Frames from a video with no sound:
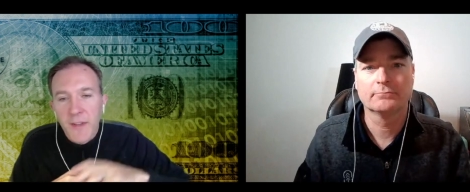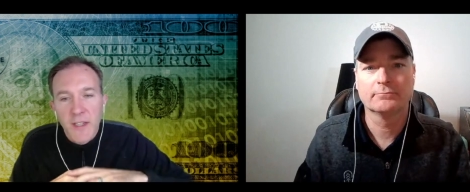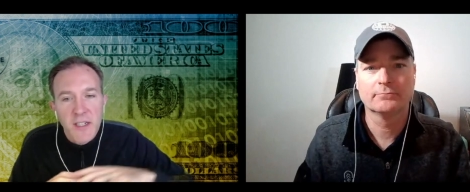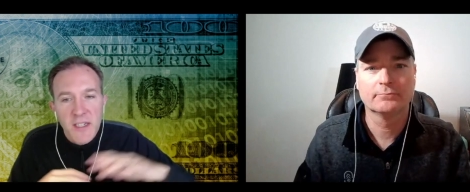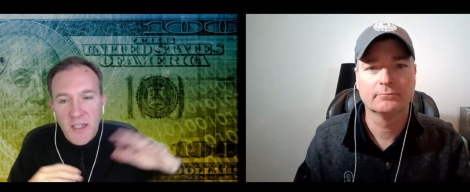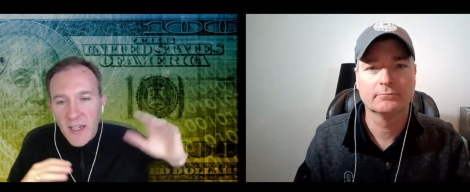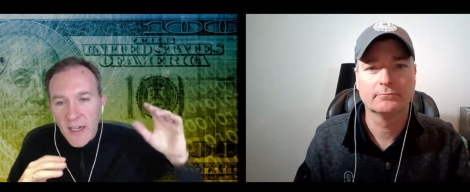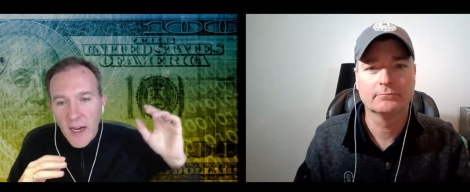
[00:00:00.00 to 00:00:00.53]
Speaker 1: this
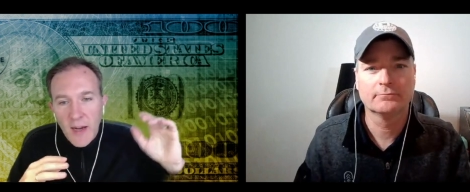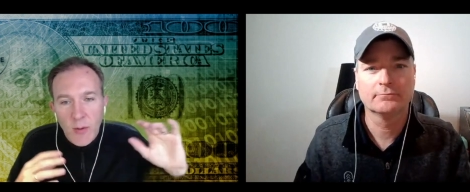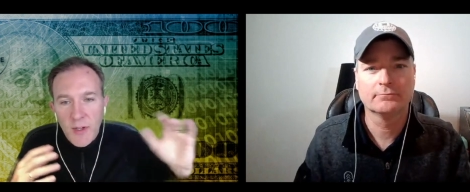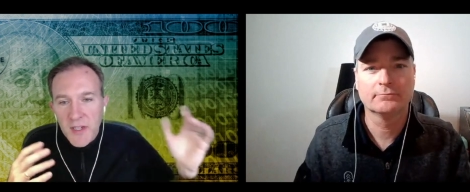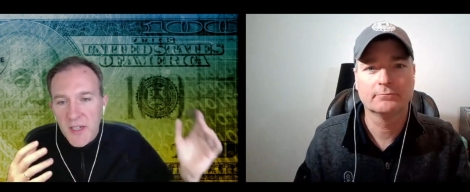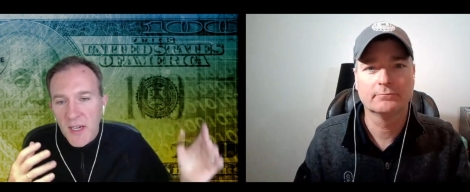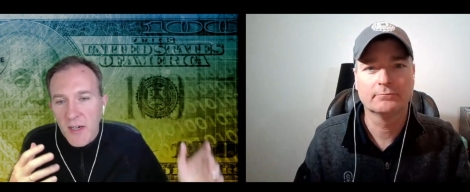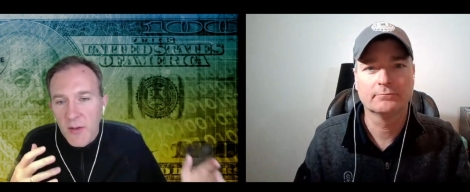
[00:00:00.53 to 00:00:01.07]
like, I don't want to
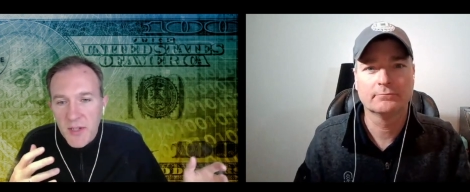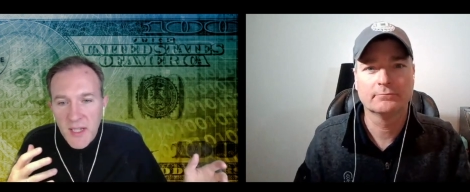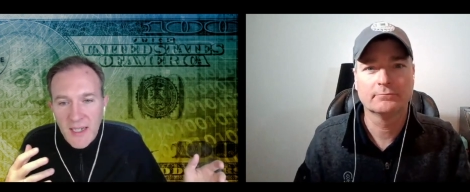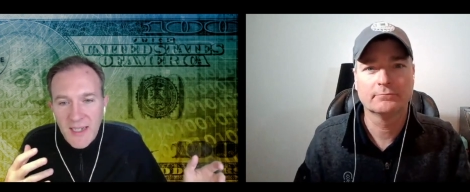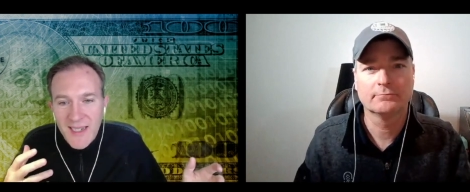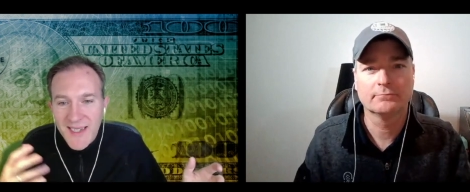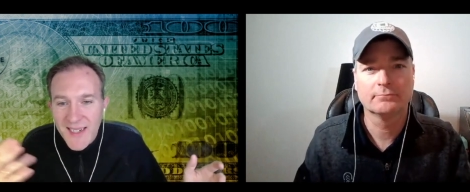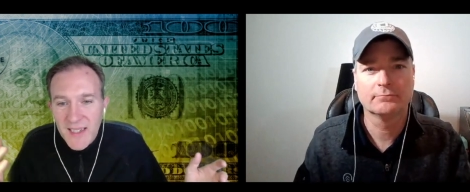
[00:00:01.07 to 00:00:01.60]
say it was like
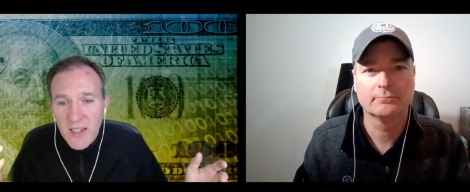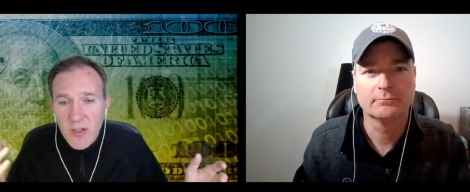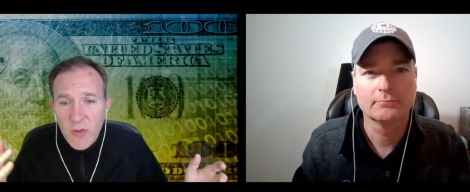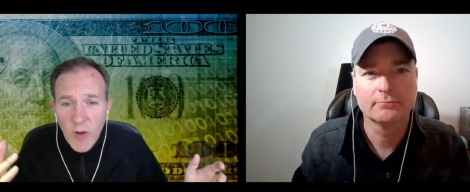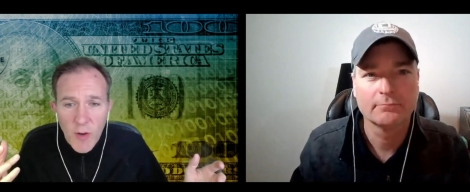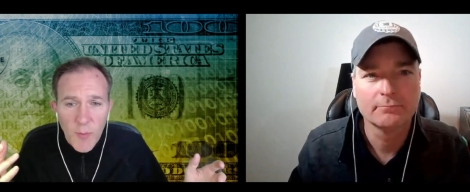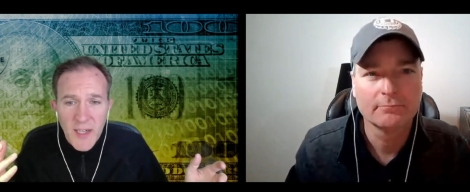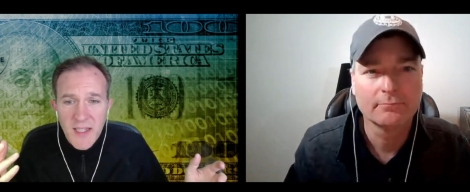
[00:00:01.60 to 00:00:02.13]
six to
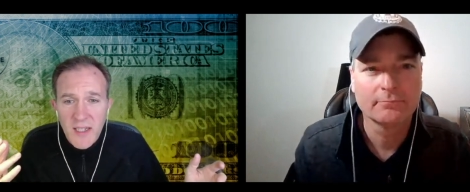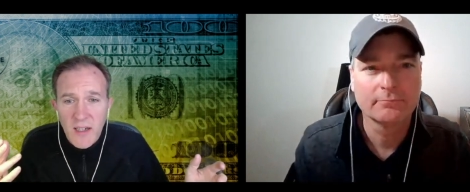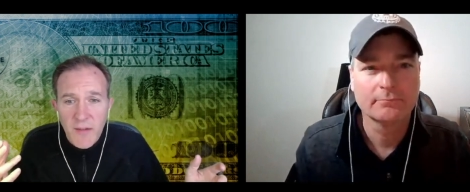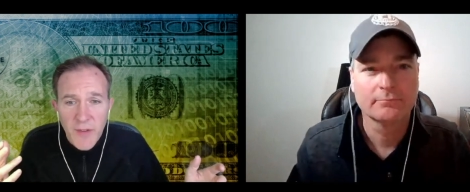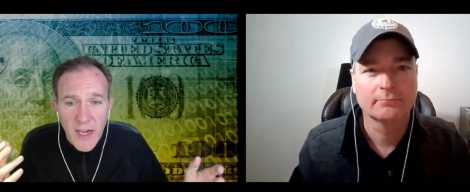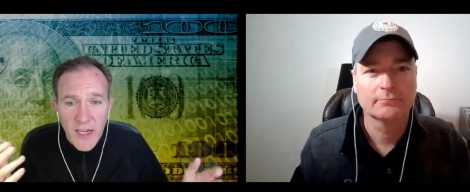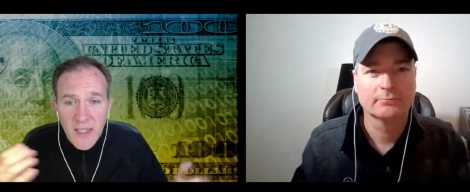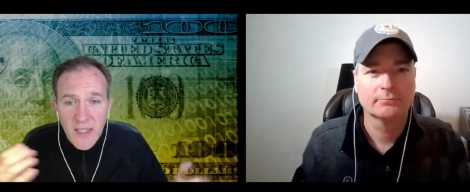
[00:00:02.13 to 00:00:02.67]
12 months in
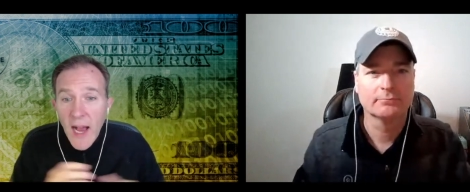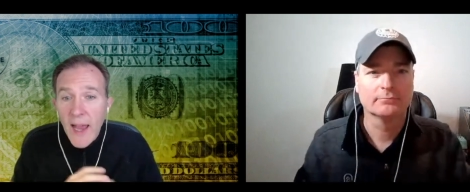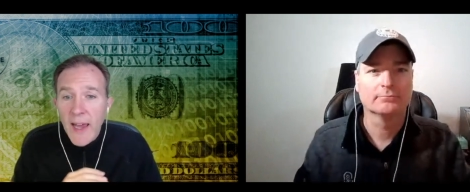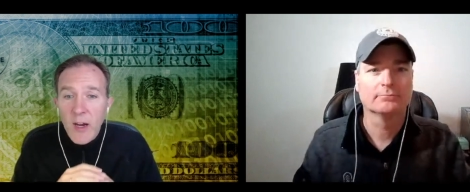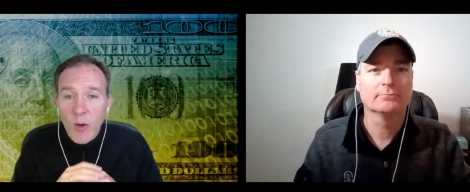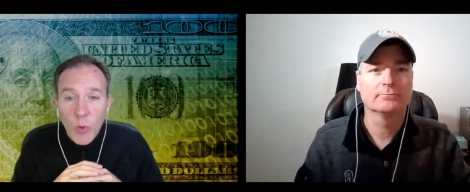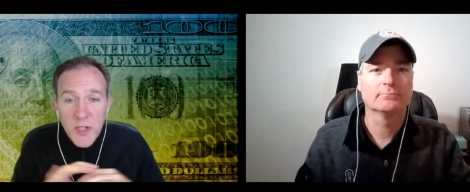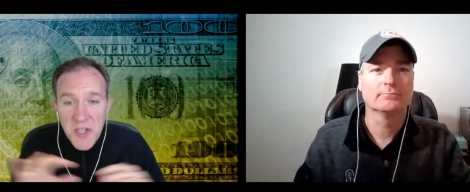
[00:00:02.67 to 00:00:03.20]
advance.
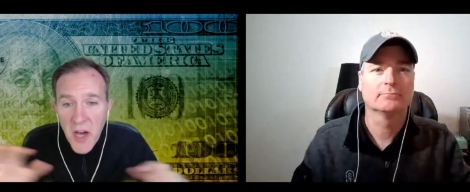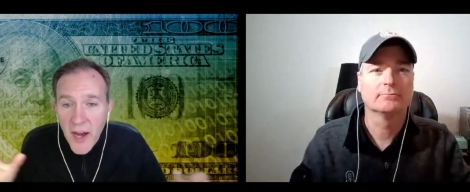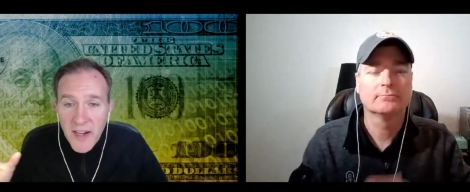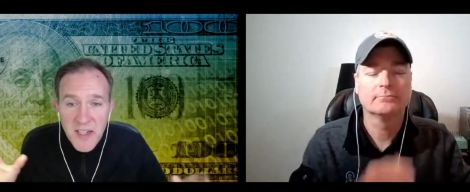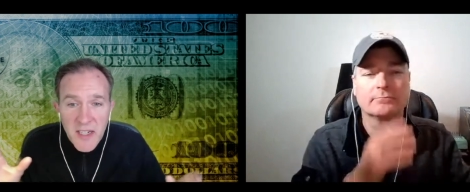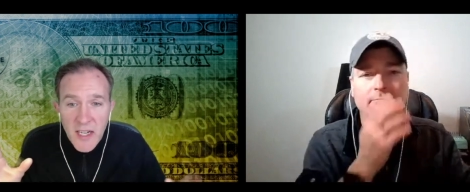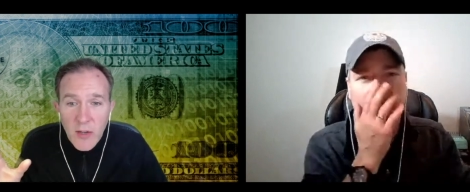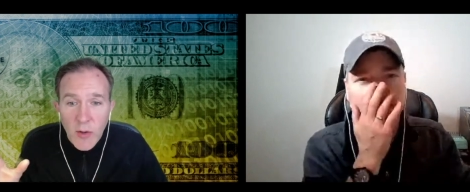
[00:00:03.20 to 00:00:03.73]
It was not a
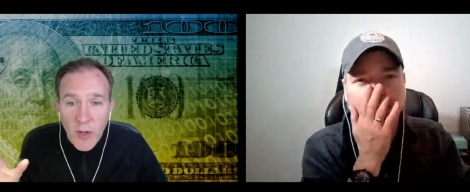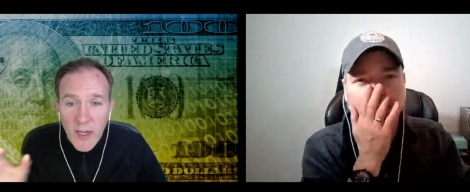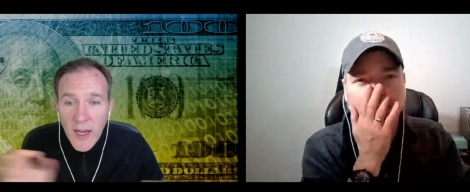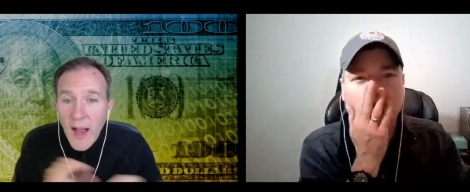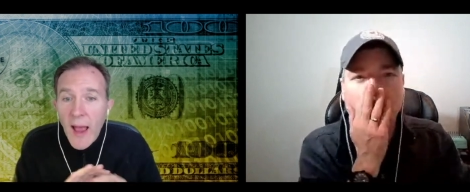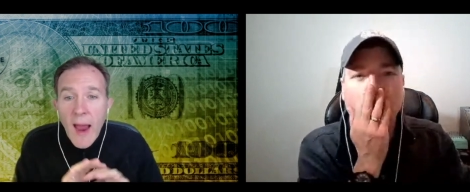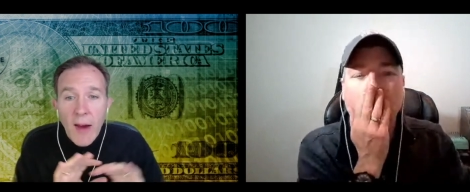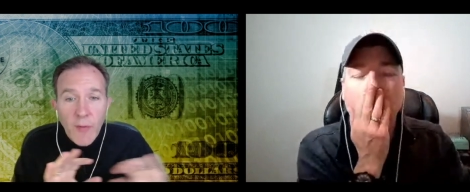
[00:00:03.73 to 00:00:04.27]
secret.
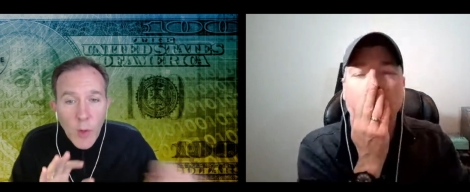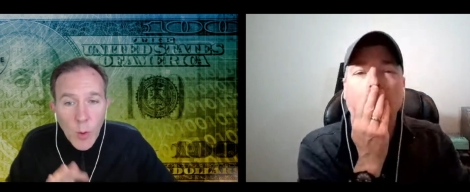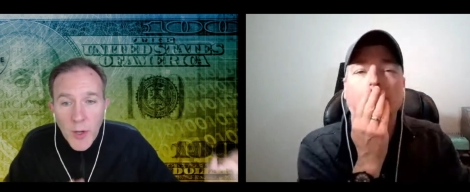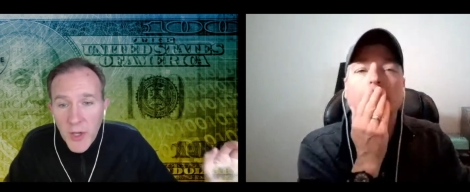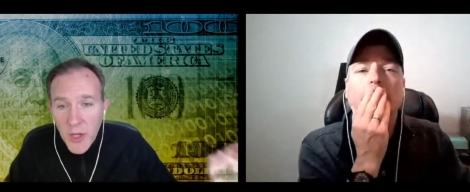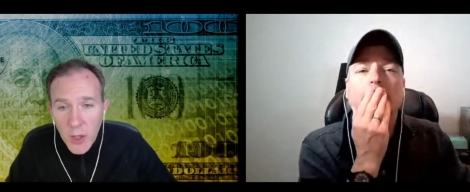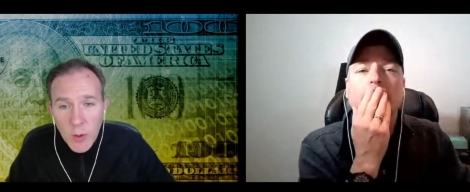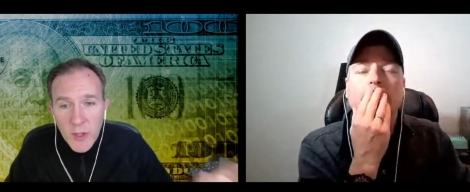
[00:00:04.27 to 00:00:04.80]
Everyone
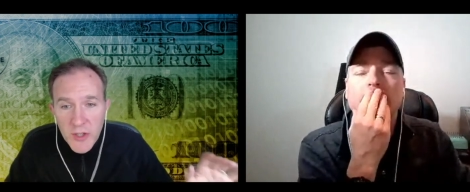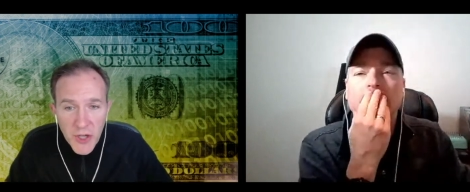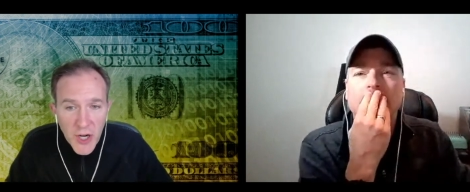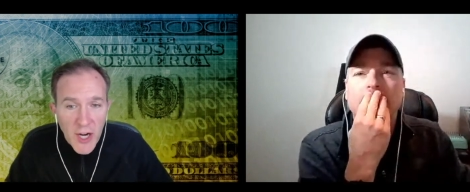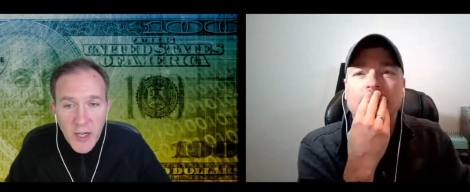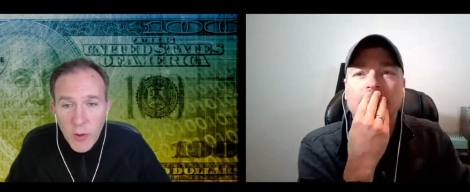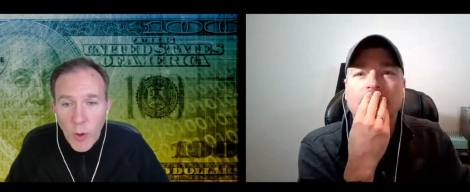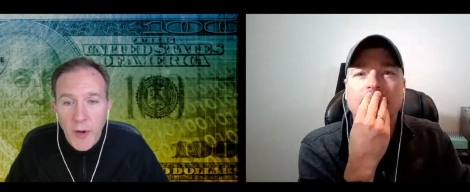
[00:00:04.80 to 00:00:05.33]
knew in January